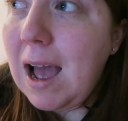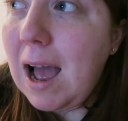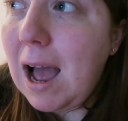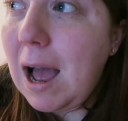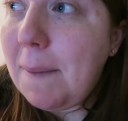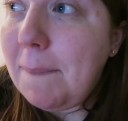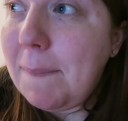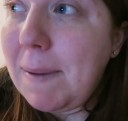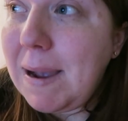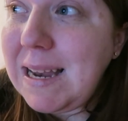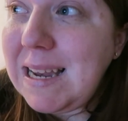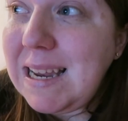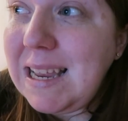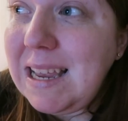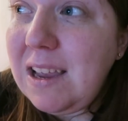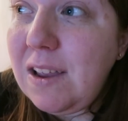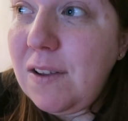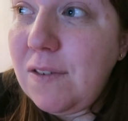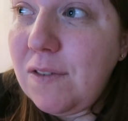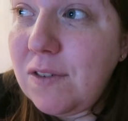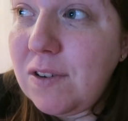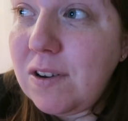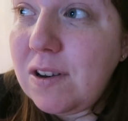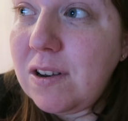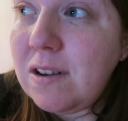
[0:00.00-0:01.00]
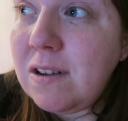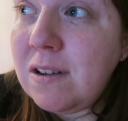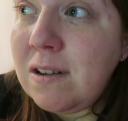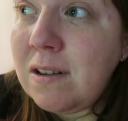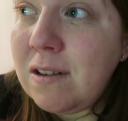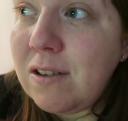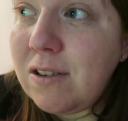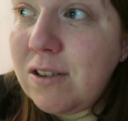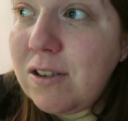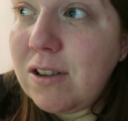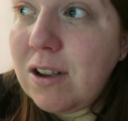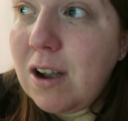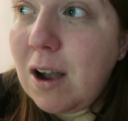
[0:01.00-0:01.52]
I might even
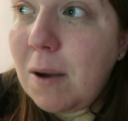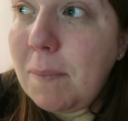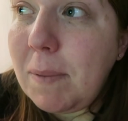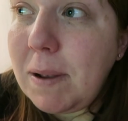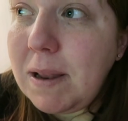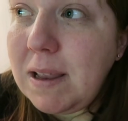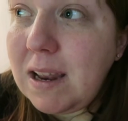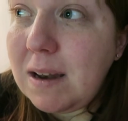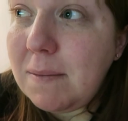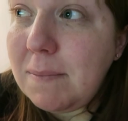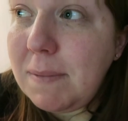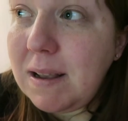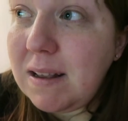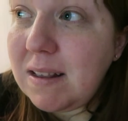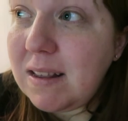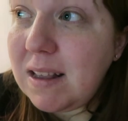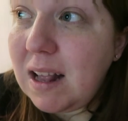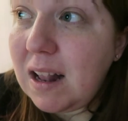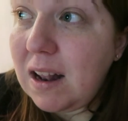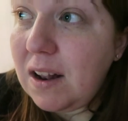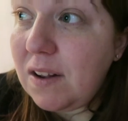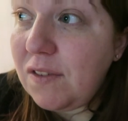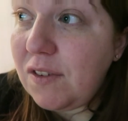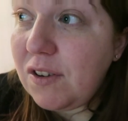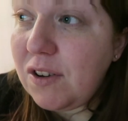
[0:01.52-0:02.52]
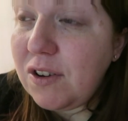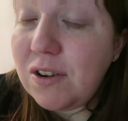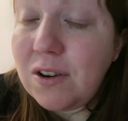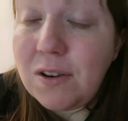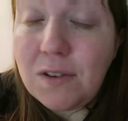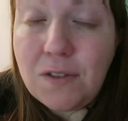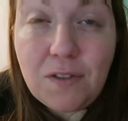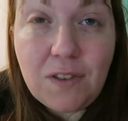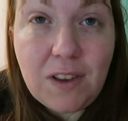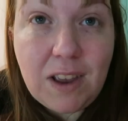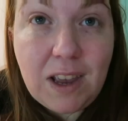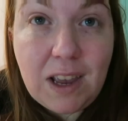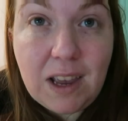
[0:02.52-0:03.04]
stop and get myself a
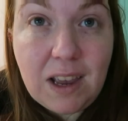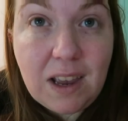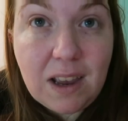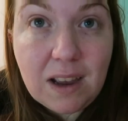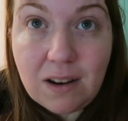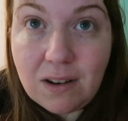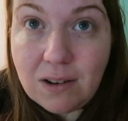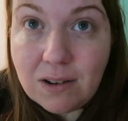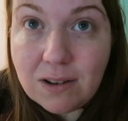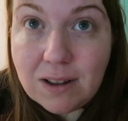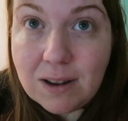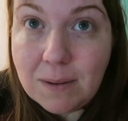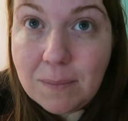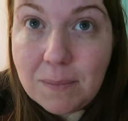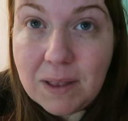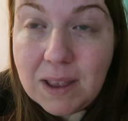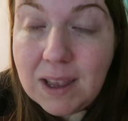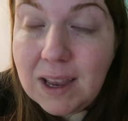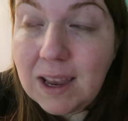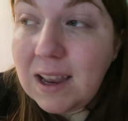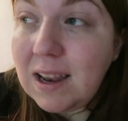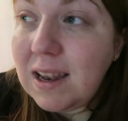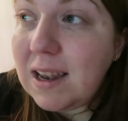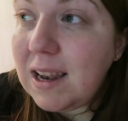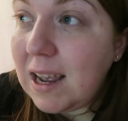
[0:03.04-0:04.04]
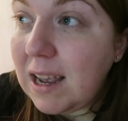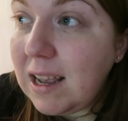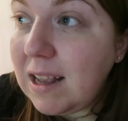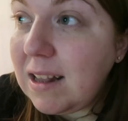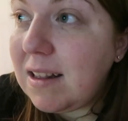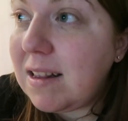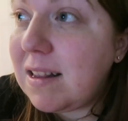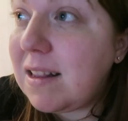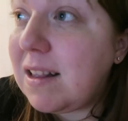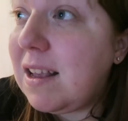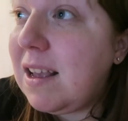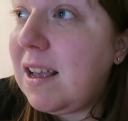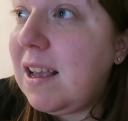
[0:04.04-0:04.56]
coffee or something
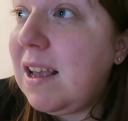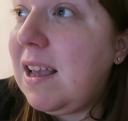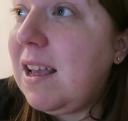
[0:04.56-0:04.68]
nice